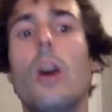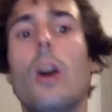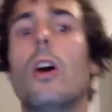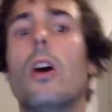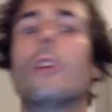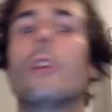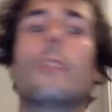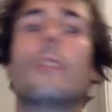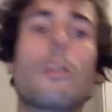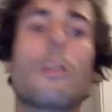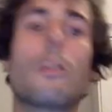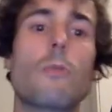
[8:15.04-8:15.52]

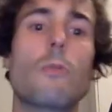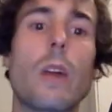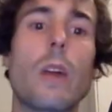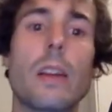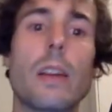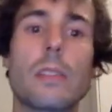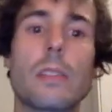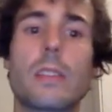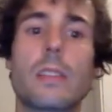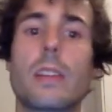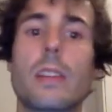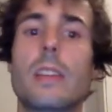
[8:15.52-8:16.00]
on
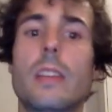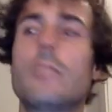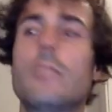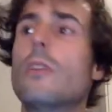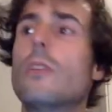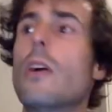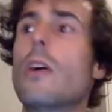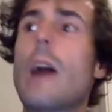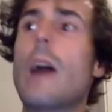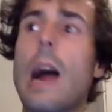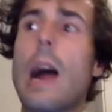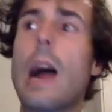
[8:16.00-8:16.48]
arrays, is
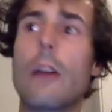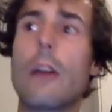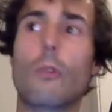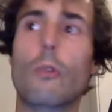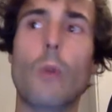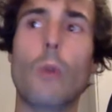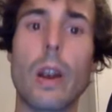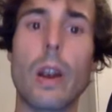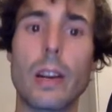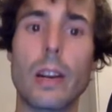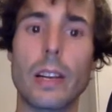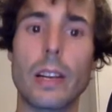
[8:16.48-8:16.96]
the
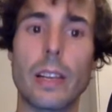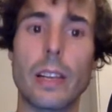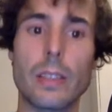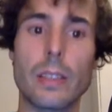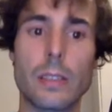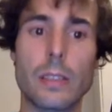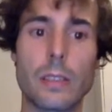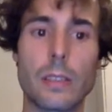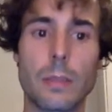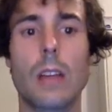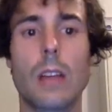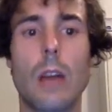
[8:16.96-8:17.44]

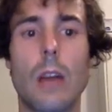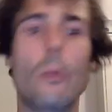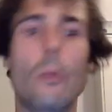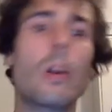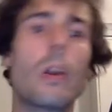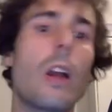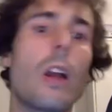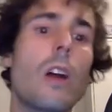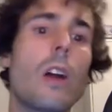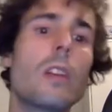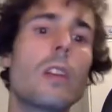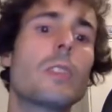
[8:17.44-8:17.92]
ArrayList. I will
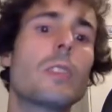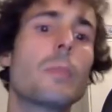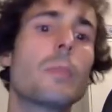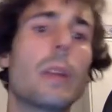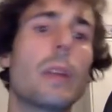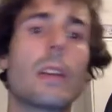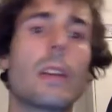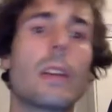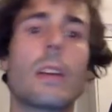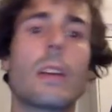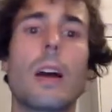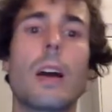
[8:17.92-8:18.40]
only
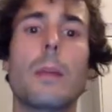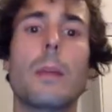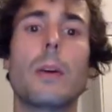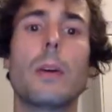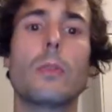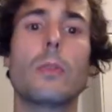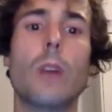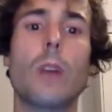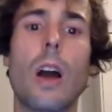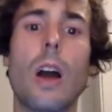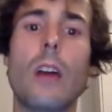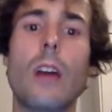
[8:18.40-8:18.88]
speak about
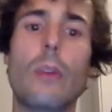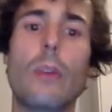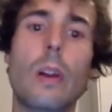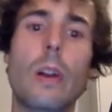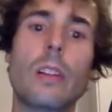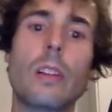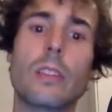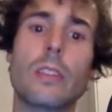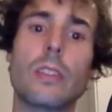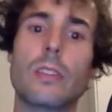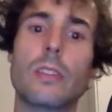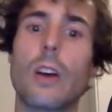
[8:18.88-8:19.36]
the
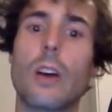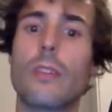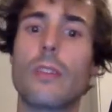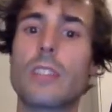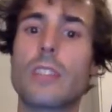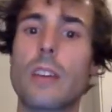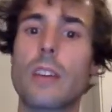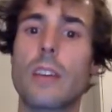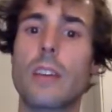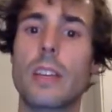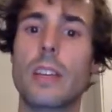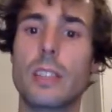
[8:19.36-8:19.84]
ArrayList of
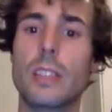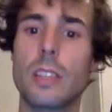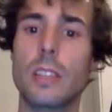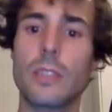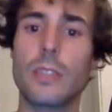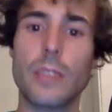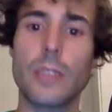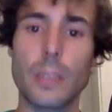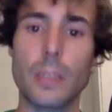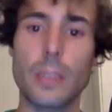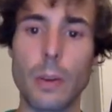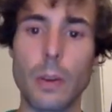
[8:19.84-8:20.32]
Java in this
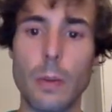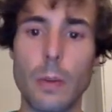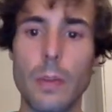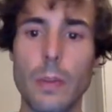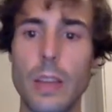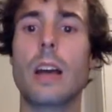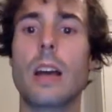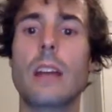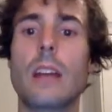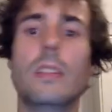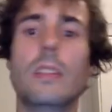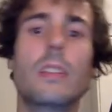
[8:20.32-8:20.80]
video.
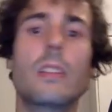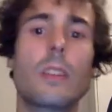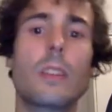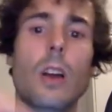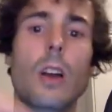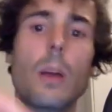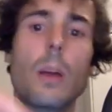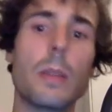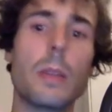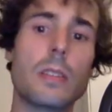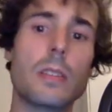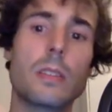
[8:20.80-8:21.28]
Ask in the
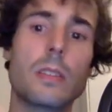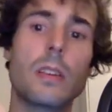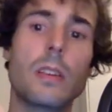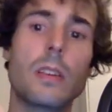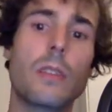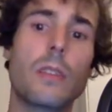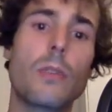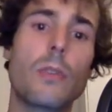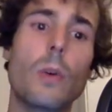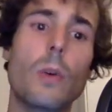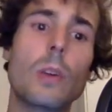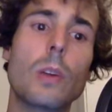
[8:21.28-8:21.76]
comments
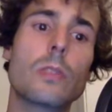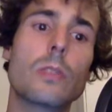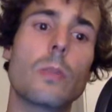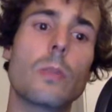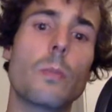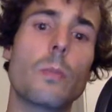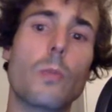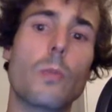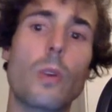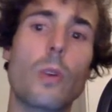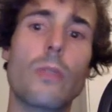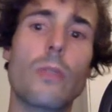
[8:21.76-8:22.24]
if you want
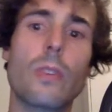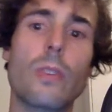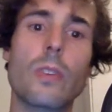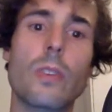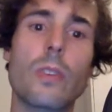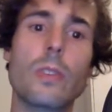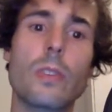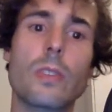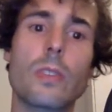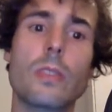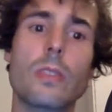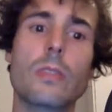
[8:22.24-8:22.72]
some
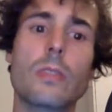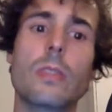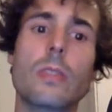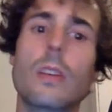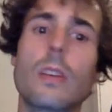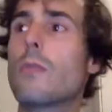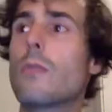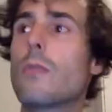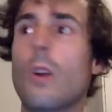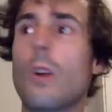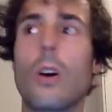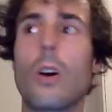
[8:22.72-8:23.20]
references
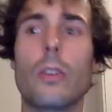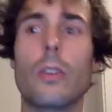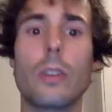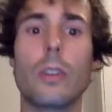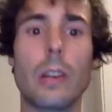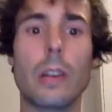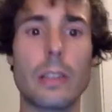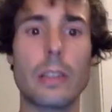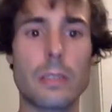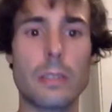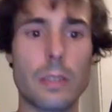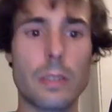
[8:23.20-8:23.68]
for other
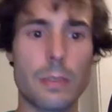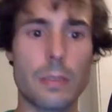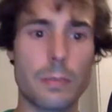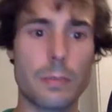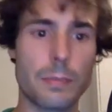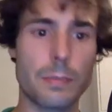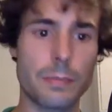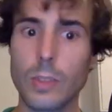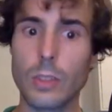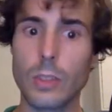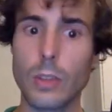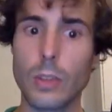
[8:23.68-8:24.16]
lists.
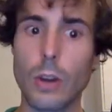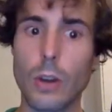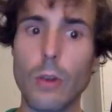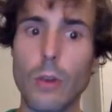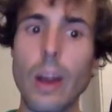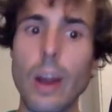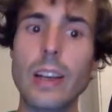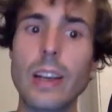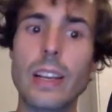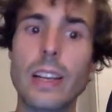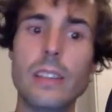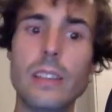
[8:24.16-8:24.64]
The
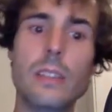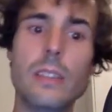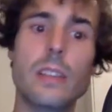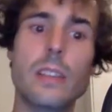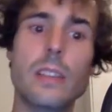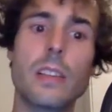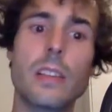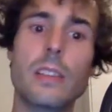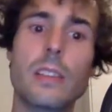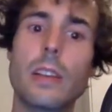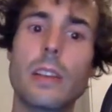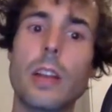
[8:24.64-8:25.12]
ArrayList
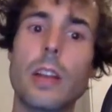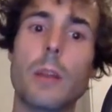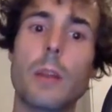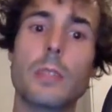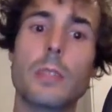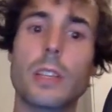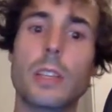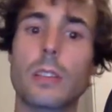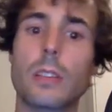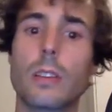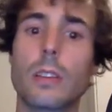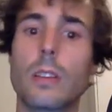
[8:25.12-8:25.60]
is an
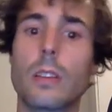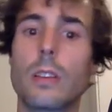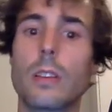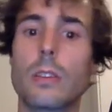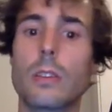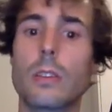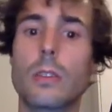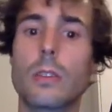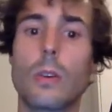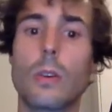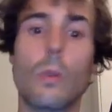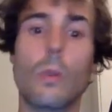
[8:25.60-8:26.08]
object,
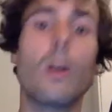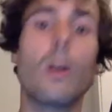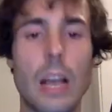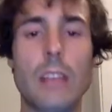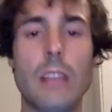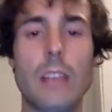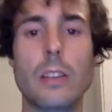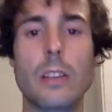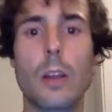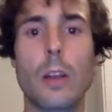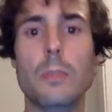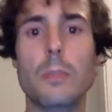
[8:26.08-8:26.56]
so
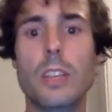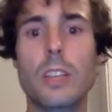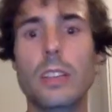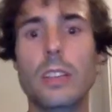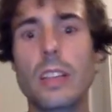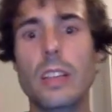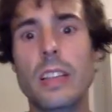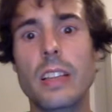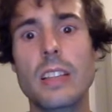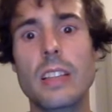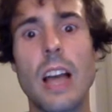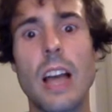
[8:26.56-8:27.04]
as an object
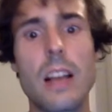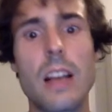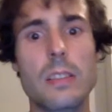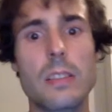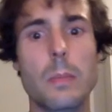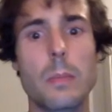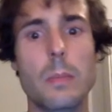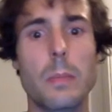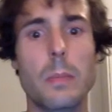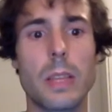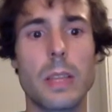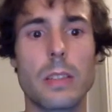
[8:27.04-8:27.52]
it
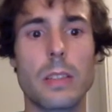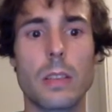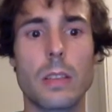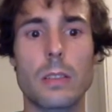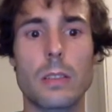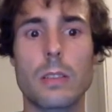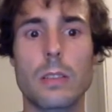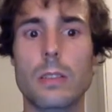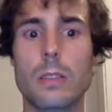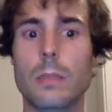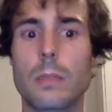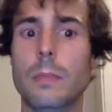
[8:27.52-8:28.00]
has
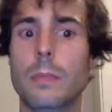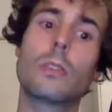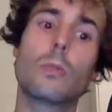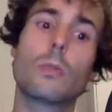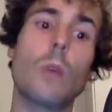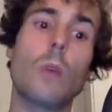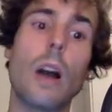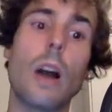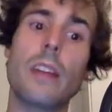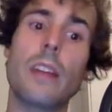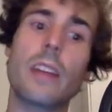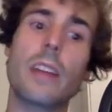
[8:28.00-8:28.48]
methods
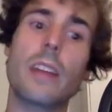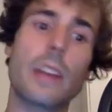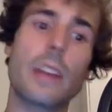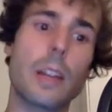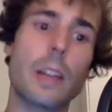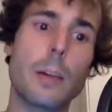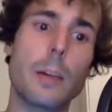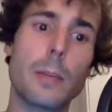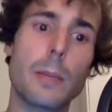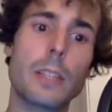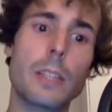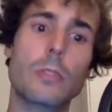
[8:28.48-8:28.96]
to add an
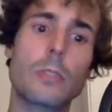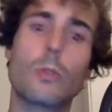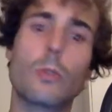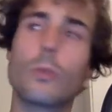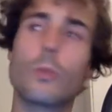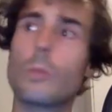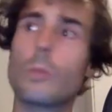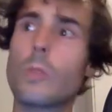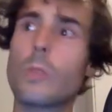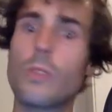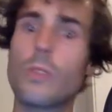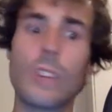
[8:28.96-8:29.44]
element, to
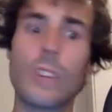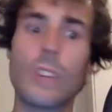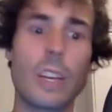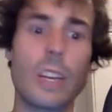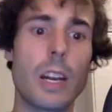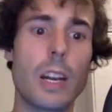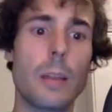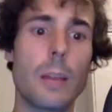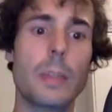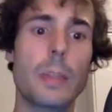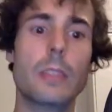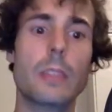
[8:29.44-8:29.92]
remove an
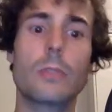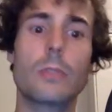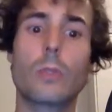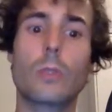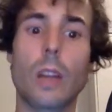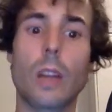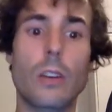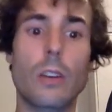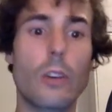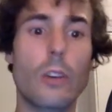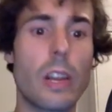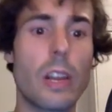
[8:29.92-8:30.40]
element, to
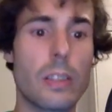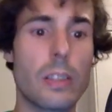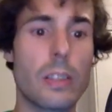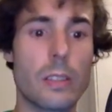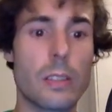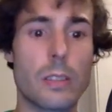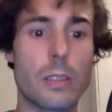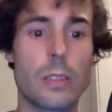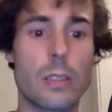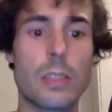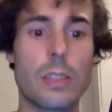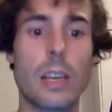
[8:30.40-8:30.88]
calculate
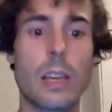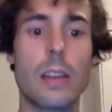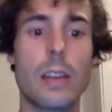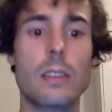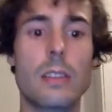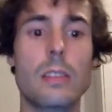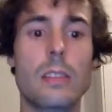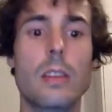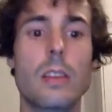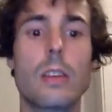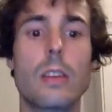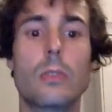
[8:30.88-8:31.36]
the
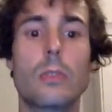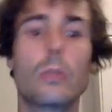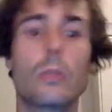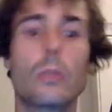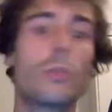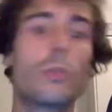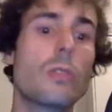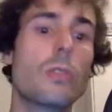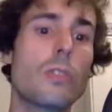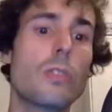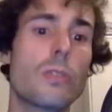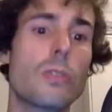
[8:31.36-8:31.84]
size, to
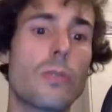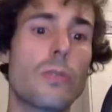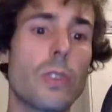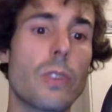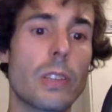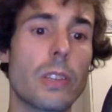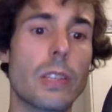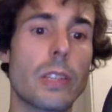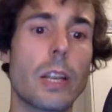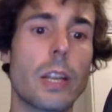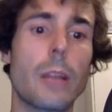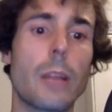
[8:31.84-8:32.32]
search for
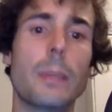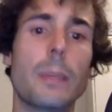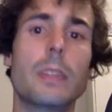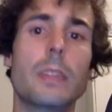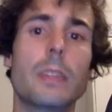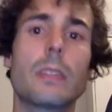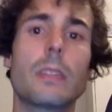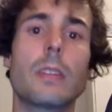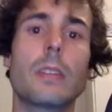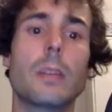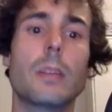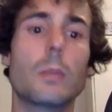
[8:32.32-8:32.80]
an
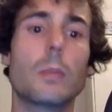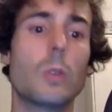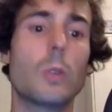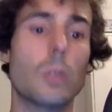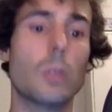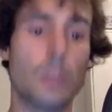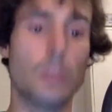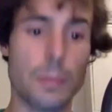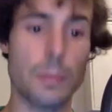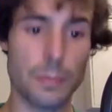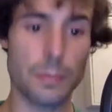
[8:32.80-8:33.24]
element, and more.